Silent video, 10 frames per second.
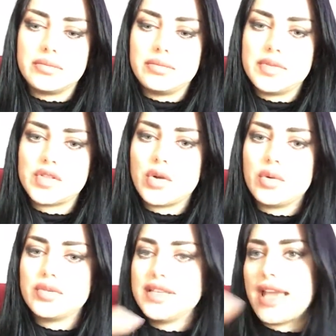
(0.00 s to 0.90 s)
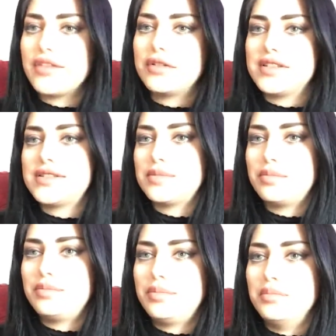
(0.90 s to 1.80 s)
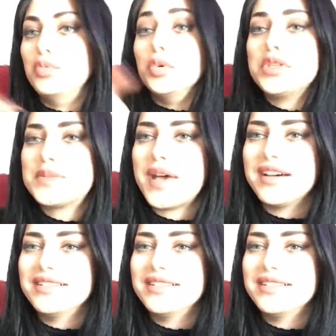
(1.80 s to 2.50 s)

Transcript: So together it's moon spell,